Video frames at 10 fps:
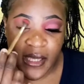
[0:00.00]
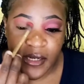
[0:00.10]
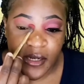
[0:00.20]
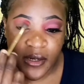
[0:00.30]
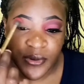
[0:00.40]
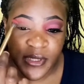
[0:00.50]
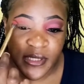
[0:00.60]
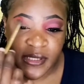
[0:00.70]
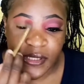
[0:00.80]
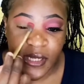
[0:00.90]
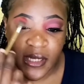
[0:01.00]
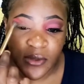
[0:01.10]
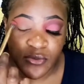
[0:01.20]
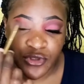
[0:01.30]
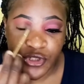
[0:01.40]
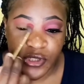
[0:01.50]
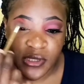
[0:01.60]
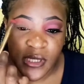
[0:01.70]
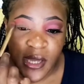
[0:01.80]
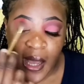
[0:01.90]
inner crease, and I will just